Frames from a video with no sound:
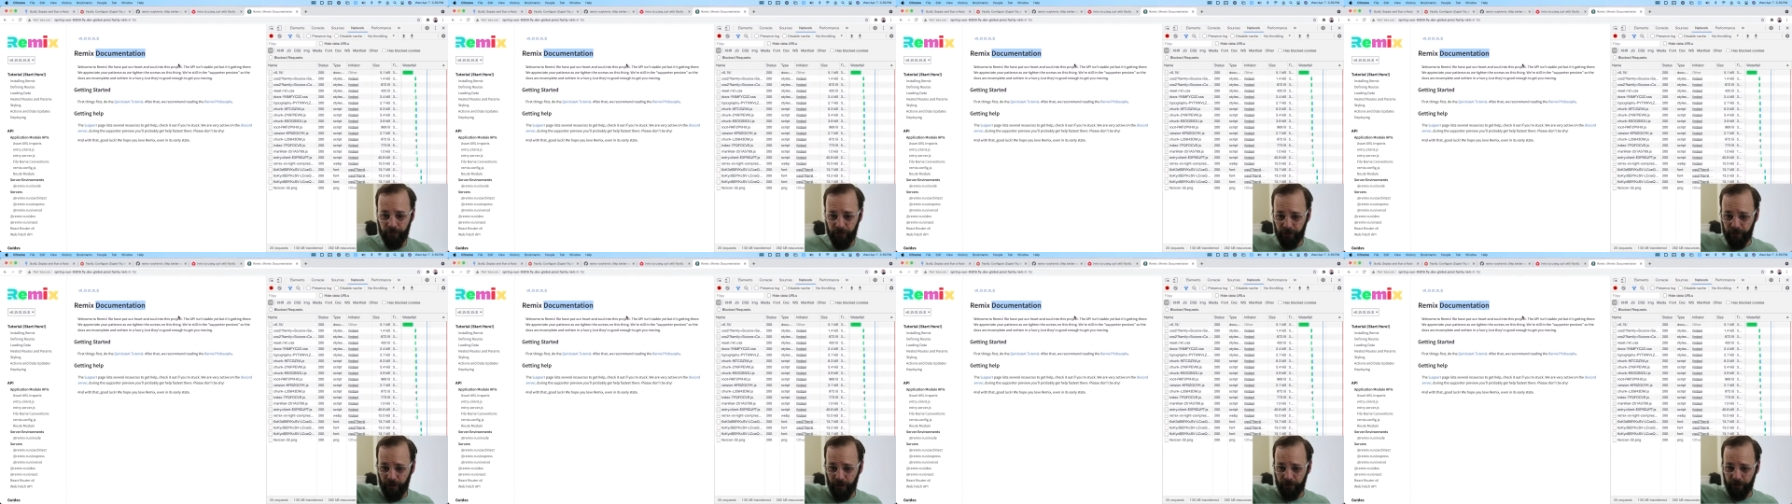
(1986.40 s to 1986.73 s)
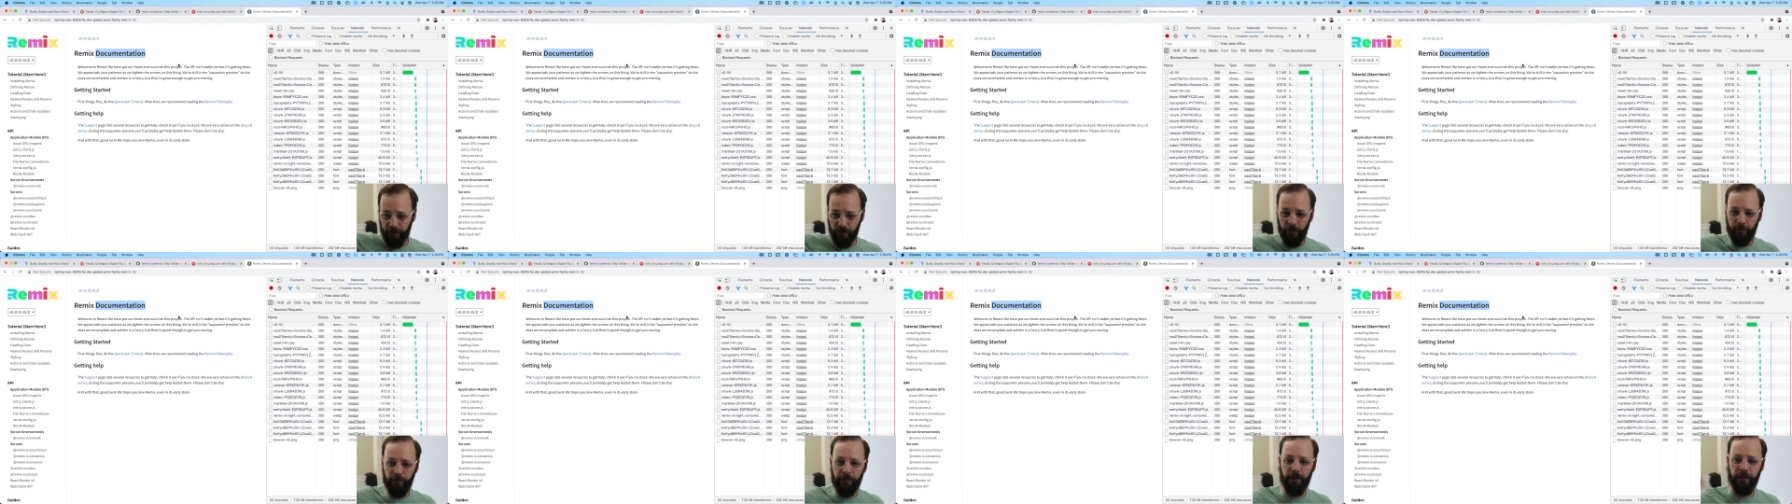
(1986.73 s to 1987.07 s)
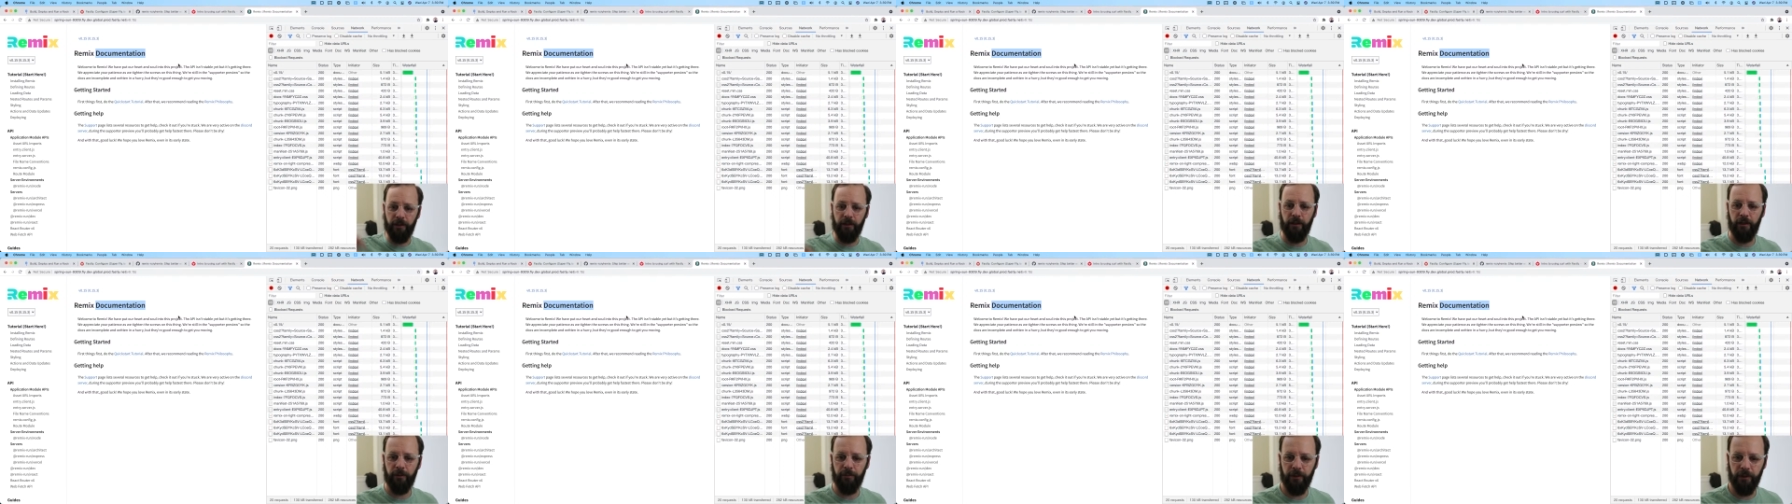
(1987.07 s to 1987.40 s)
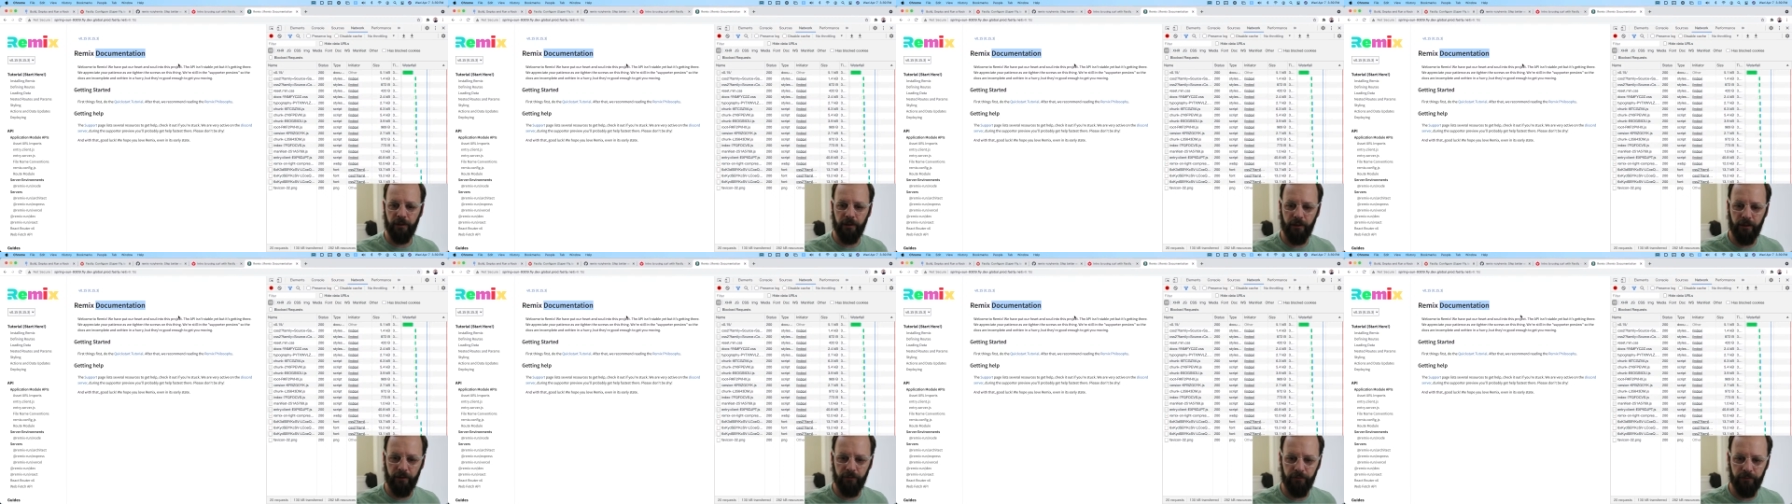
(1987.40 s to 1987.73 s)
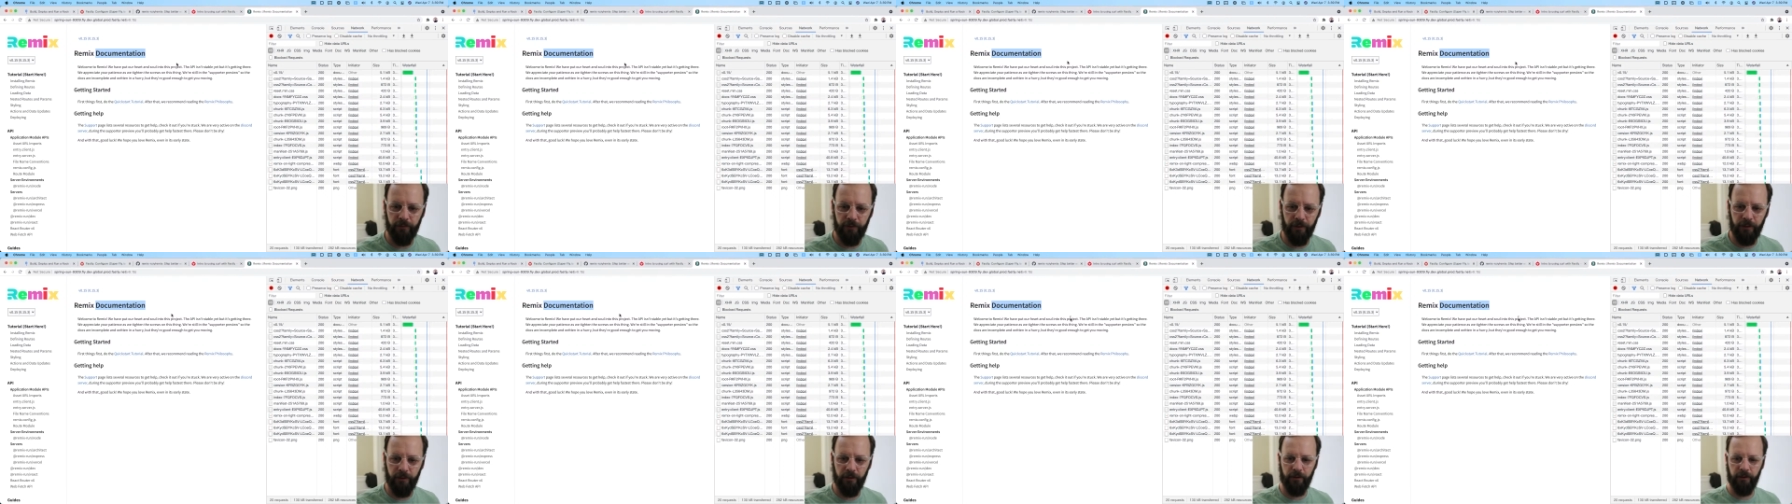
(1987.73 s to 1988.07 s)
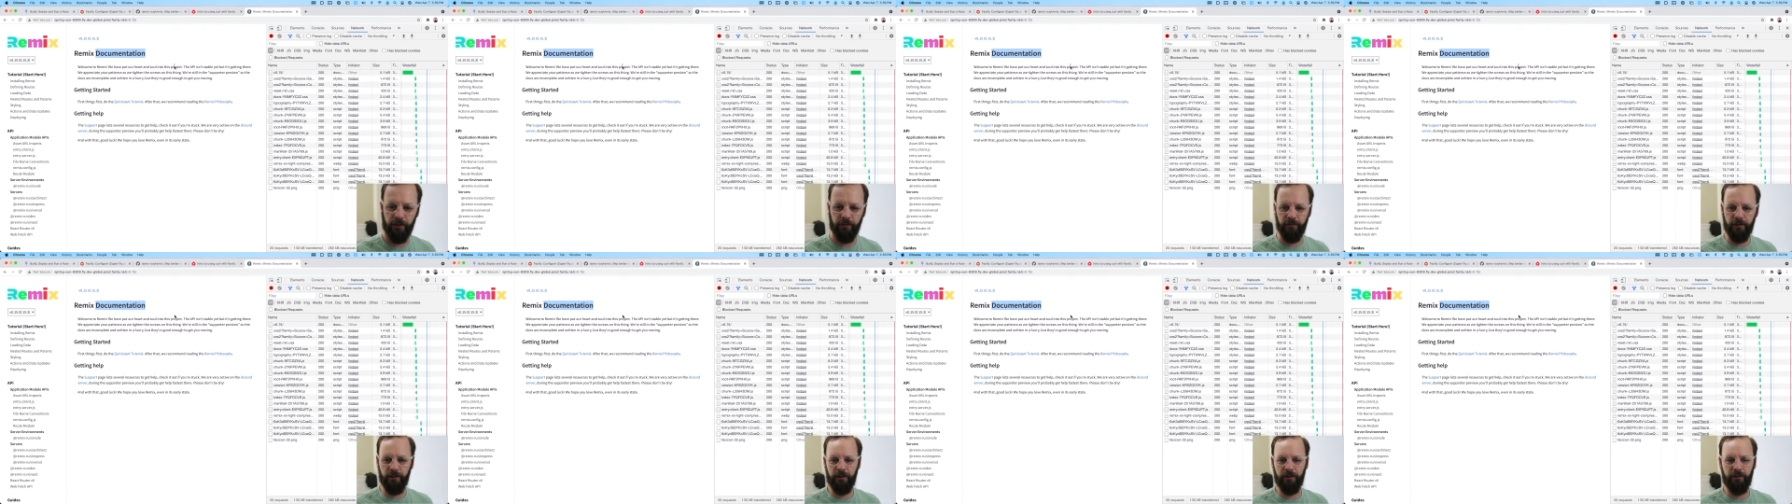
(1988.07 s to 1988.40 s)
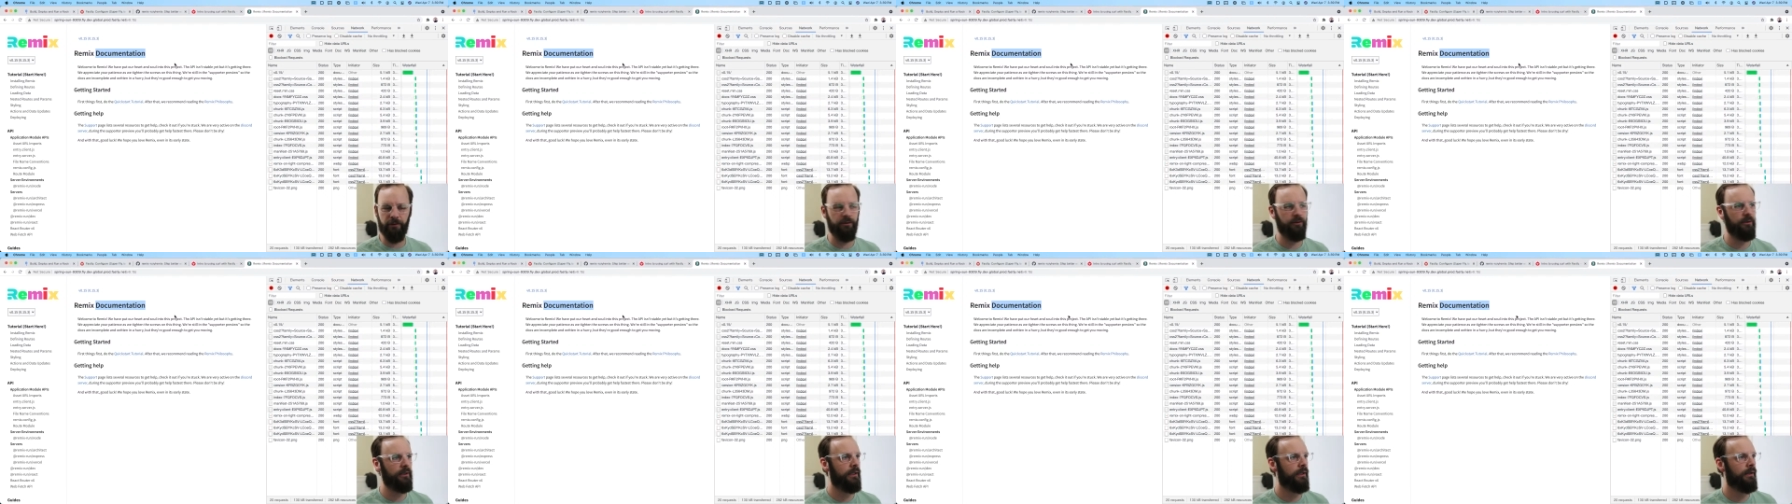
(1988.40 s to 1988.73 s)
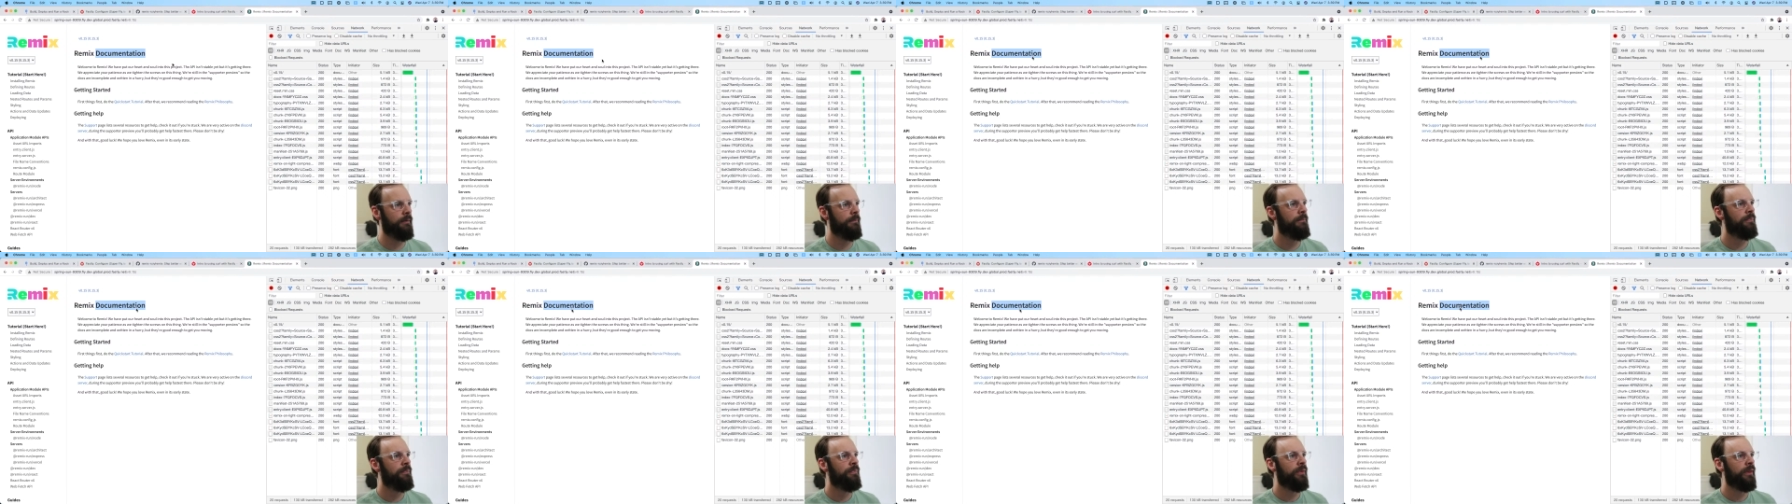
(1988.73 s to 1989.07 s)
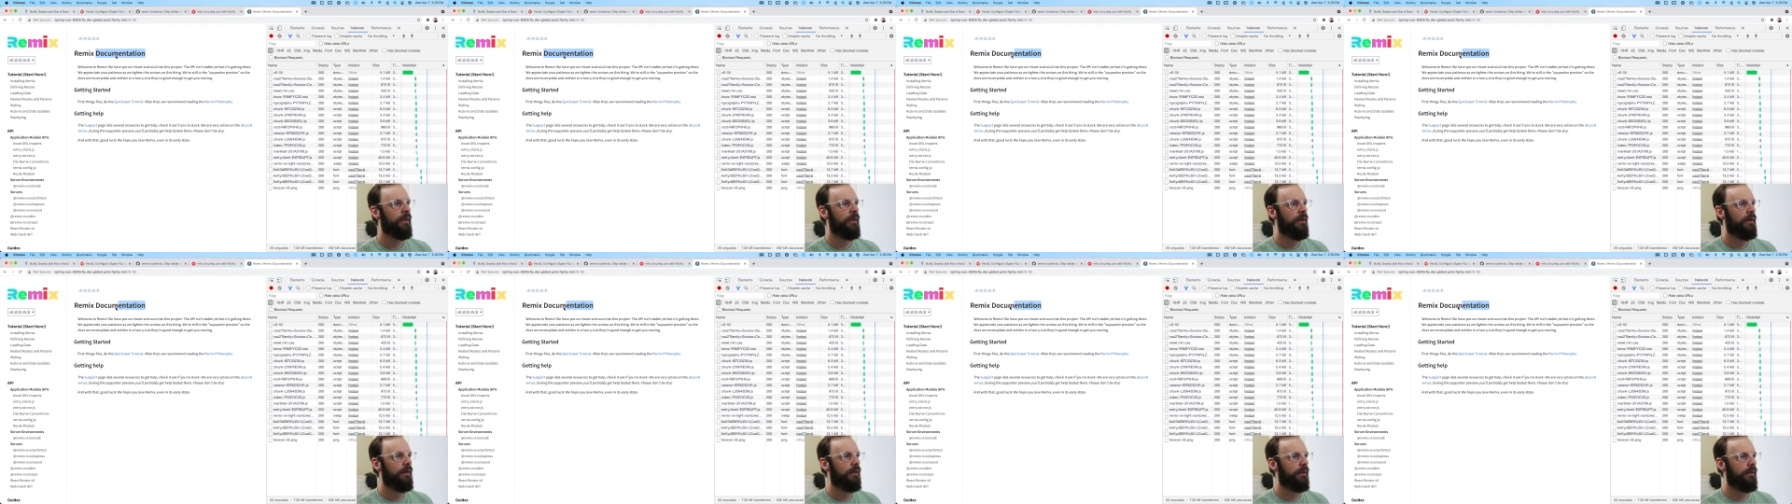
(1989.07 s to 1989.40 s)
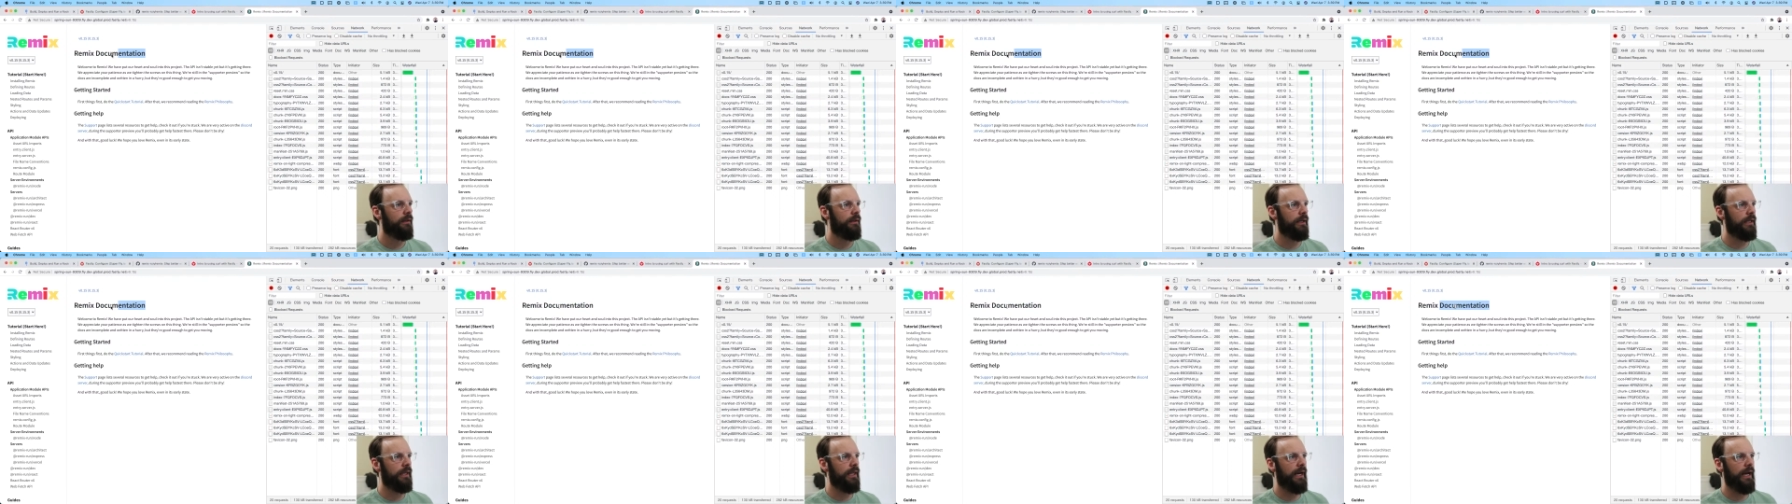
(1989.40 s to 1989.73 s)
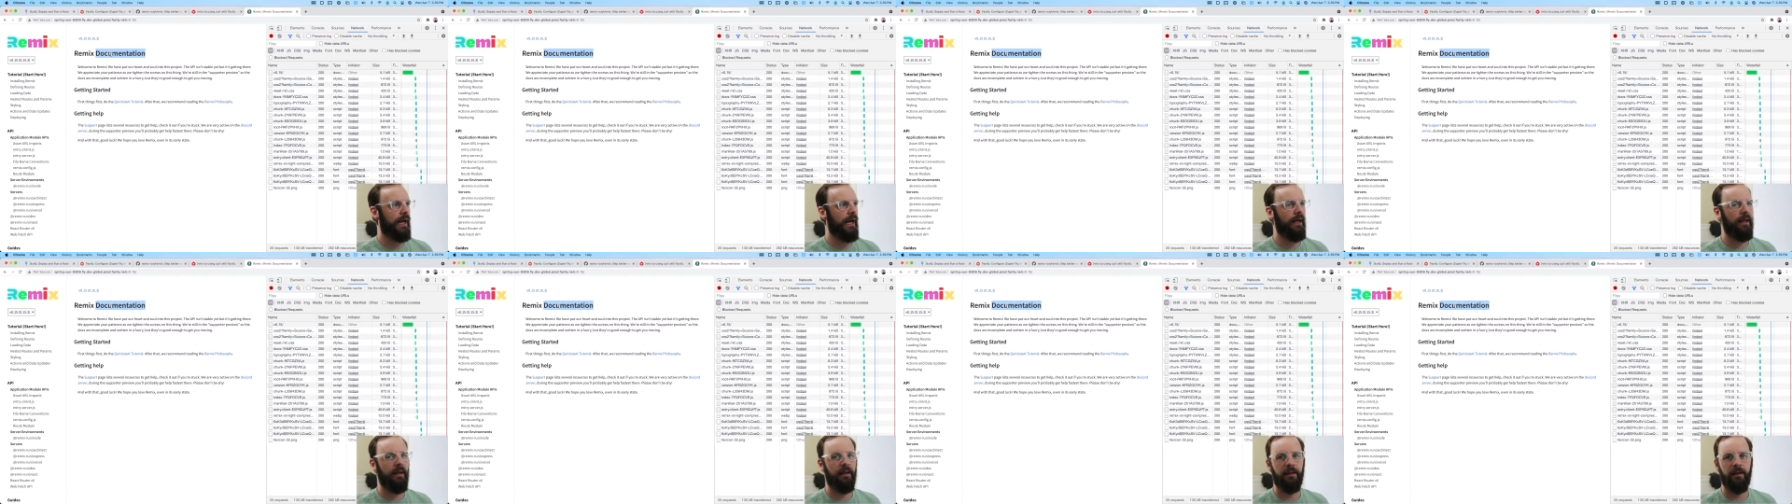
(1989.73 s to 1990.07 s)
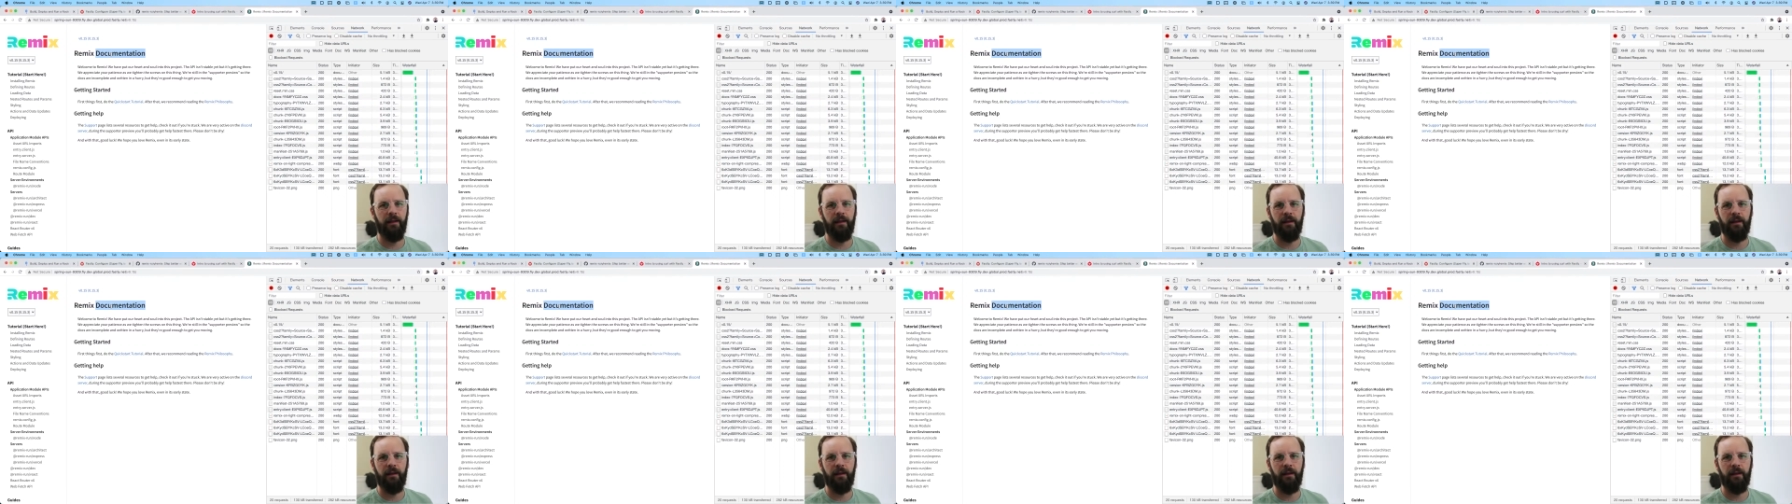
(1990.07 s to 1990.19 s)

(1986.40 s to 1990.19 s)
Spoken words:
sun's coming in on me, kind of funny on the video, isn't it? Look at that.